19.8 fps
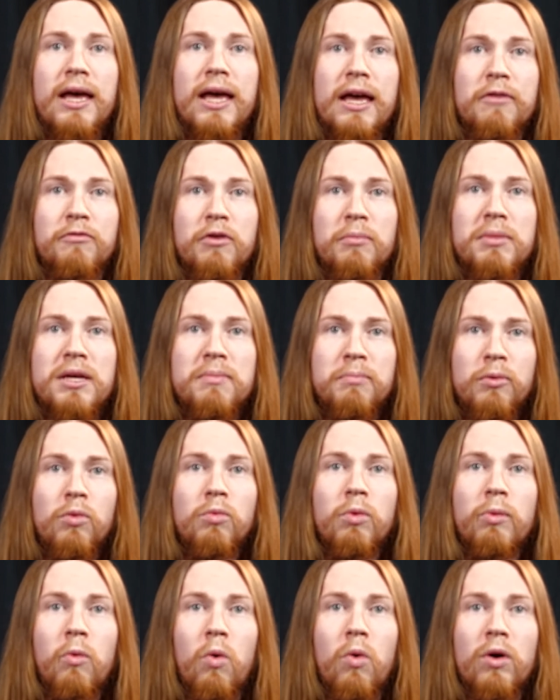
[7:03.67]
If a
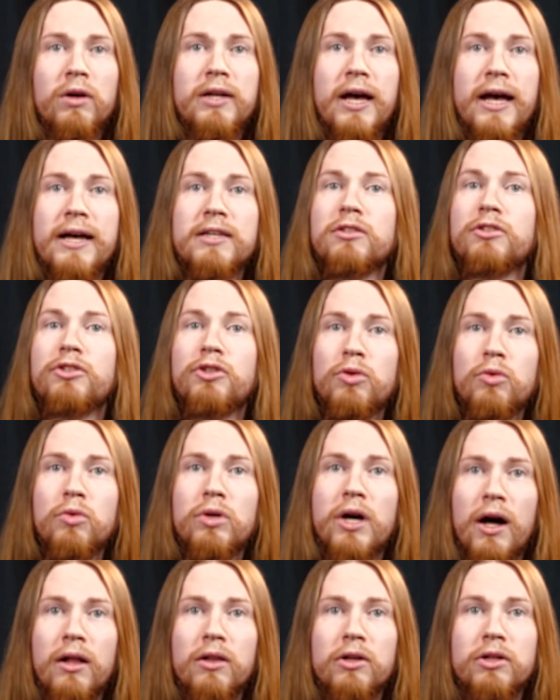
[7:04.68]
meeple reward has two
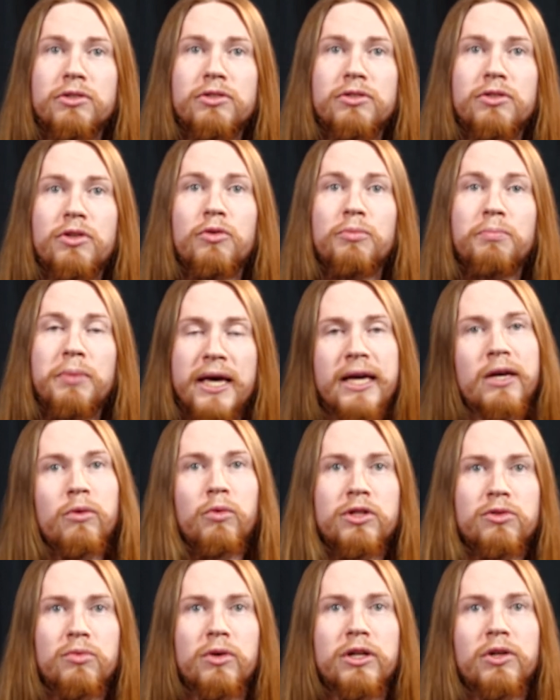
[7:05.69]
colors, you pick
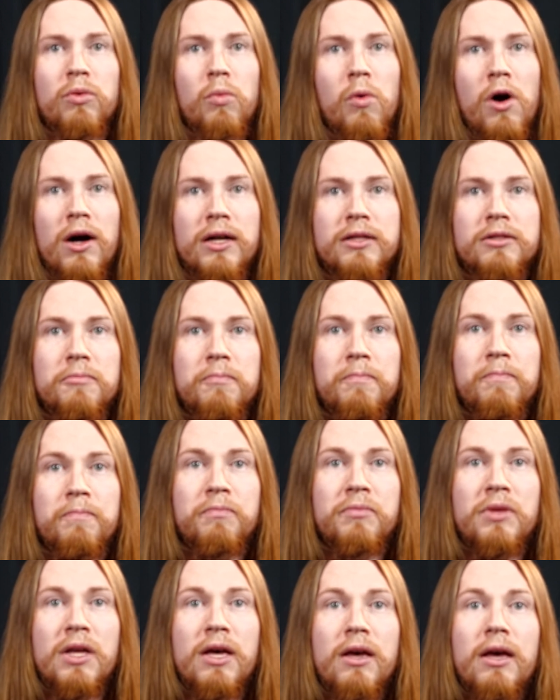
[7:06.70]
which one you want.
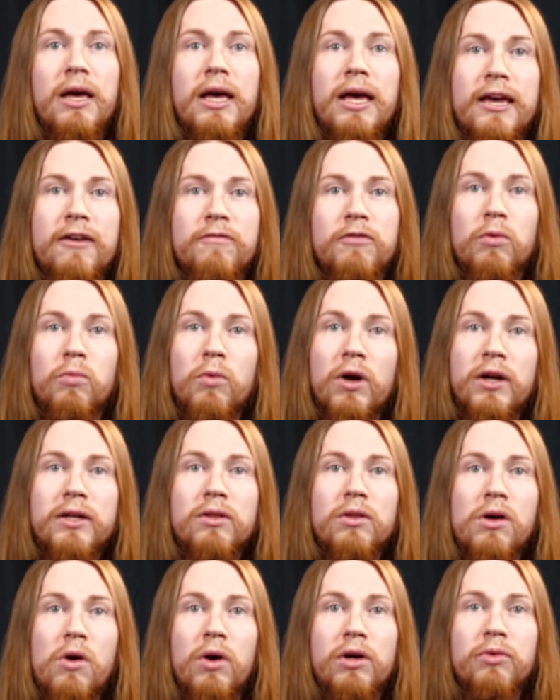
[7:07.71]
If you're
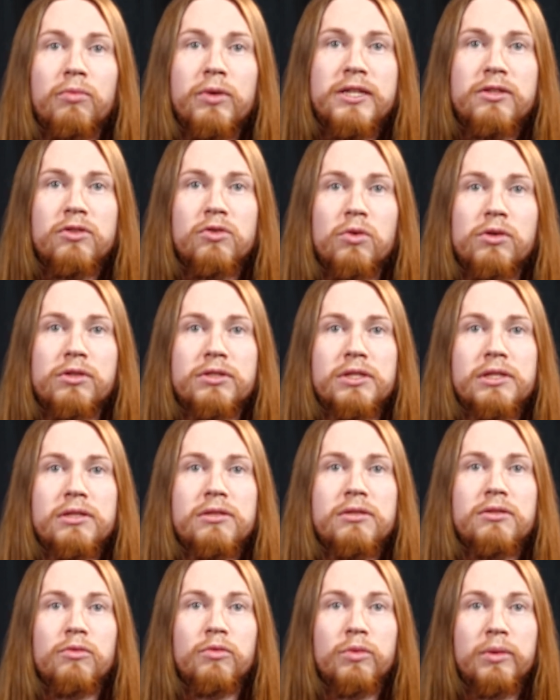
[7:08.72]
running low on
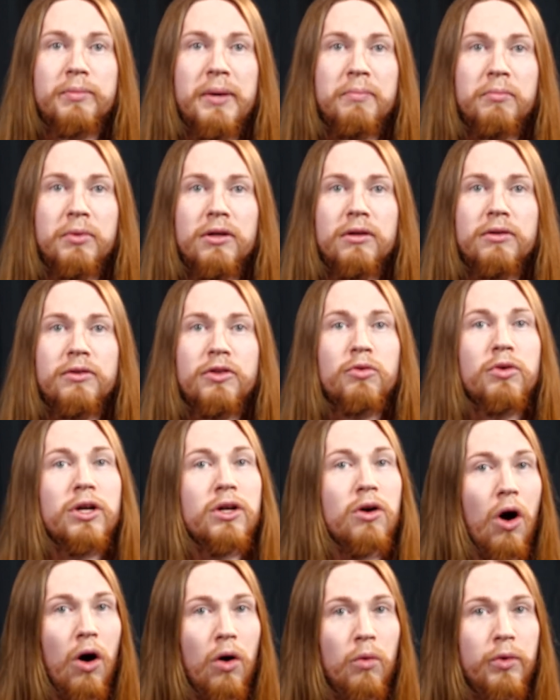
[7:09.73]
resources, remember you
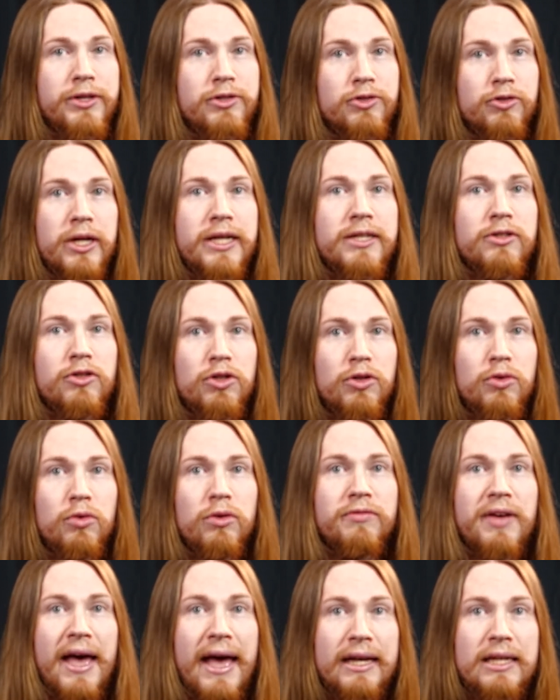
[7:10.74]
can always trade 2
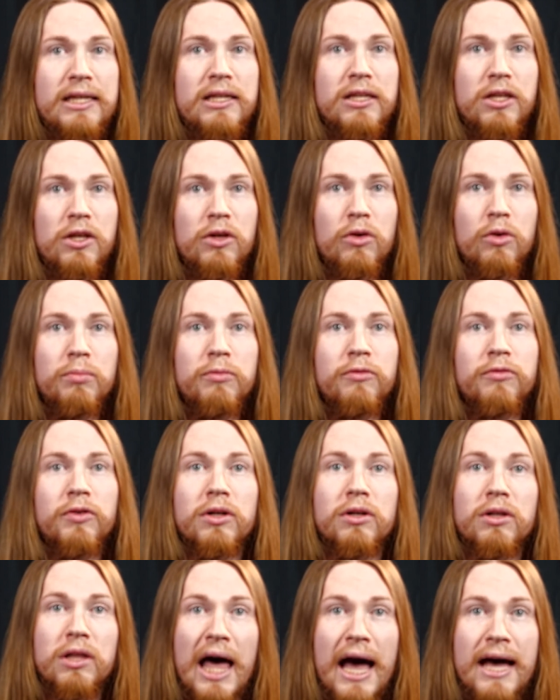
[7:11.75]
of any cube for
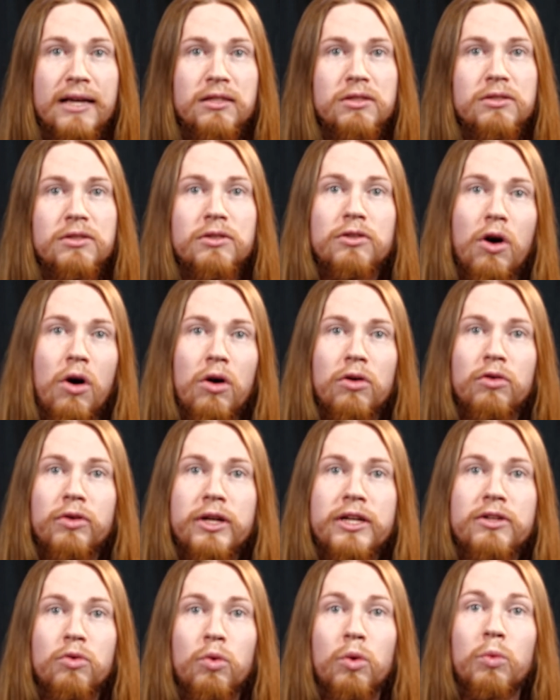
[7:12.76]
glass,
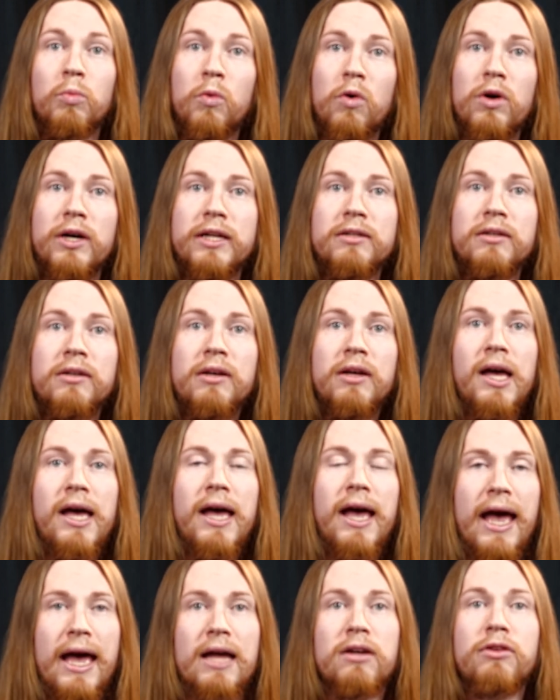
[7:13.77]
concrete, or wood,
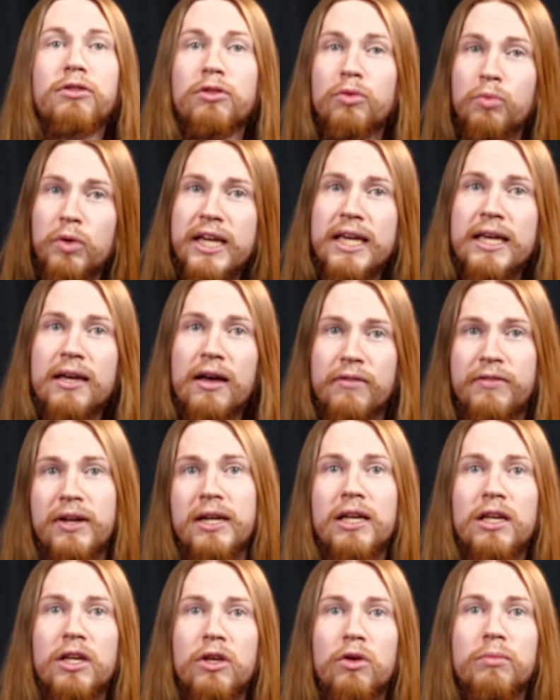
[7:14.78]
and 3 of
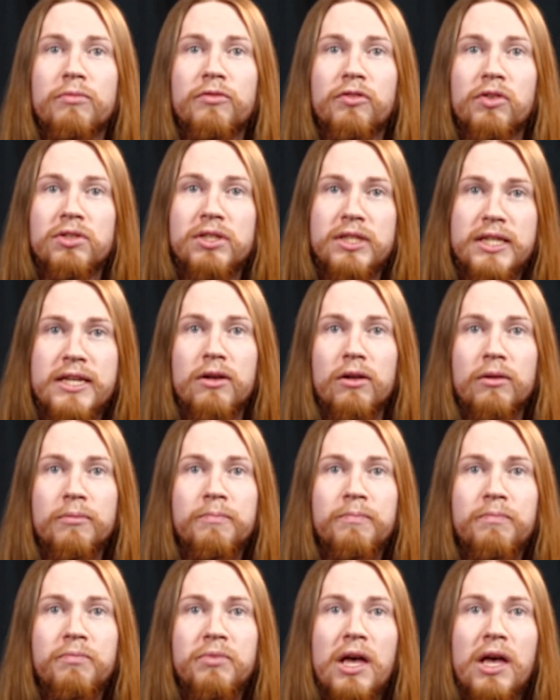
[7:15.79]
any cube for steel.